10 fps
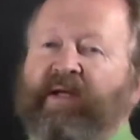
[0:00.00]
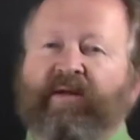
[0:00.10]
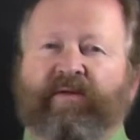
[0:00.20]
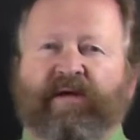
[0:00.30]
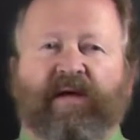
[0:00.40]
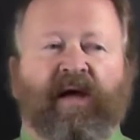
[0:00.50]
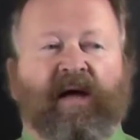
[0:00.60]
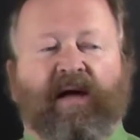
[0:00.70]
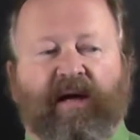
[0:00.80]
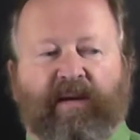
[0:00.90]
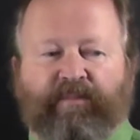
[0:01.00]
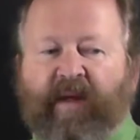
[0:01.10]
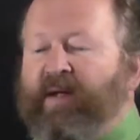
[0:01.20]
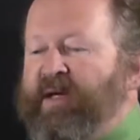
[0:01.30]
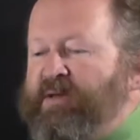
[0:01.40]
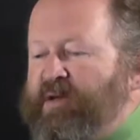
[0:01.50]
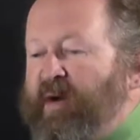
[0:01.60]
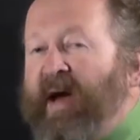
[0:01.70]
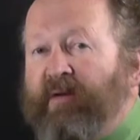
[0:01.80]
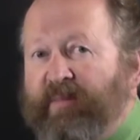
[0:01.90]
in the
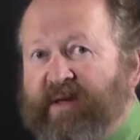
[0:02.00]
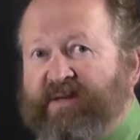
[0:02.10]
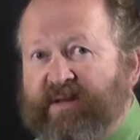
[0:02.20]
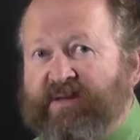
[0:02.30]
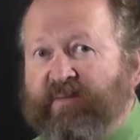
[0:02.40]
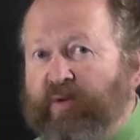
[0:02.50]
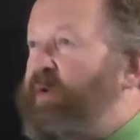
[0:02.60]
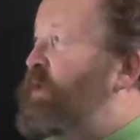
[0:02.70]
Indo-Arabic system that we